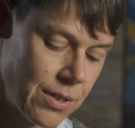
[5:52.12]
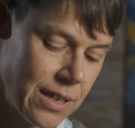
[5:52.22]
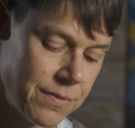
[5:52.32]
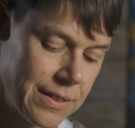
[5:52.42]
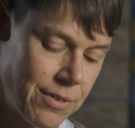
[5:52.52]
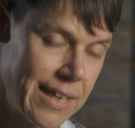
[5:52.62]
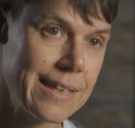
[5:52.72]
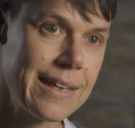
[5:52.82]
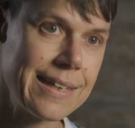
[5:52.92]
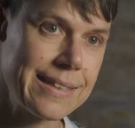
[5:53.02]
draft read
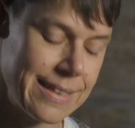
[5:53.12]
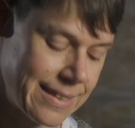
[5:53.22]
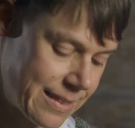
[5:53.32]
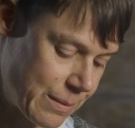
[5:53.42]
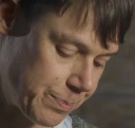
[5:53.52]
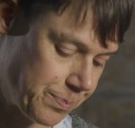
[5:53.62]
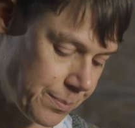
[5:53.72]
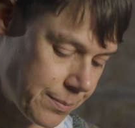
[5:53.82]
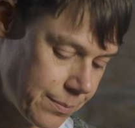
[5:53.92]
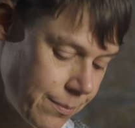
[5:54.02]
like this.
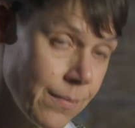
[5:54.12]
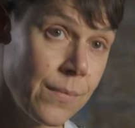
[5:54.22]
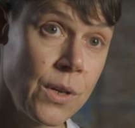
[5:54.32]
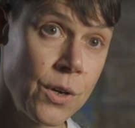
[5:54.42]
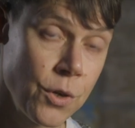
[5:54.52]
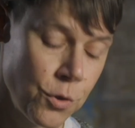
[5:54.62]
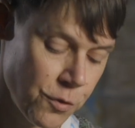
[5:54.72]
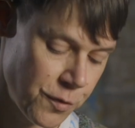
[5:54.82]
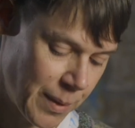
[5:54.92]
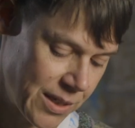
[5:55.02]

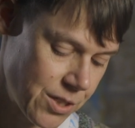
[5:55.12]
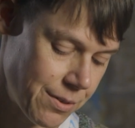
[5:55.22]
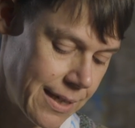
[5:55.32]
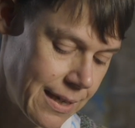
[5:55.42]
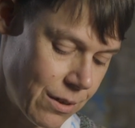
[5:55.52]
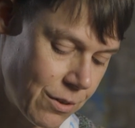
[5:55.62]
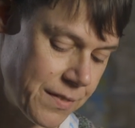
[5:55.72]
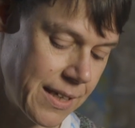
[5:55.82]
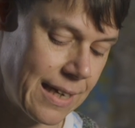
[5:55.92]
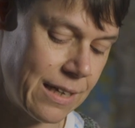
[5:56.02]
Hoofed Butcheriger of
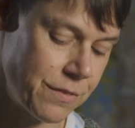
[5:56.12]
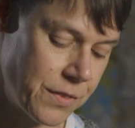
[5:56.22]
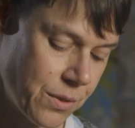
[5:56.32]
the Isle of